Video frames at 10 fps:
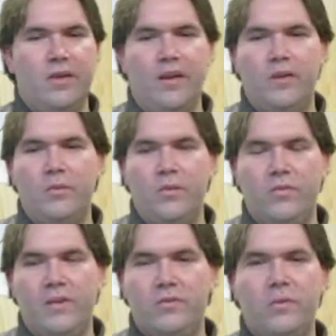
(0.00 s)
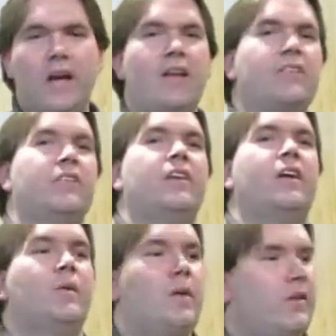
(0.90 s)
Anyone who thinks, well, God doesn't
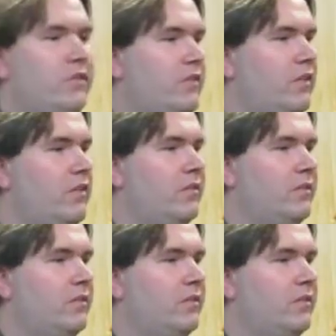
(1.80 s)
care about sin,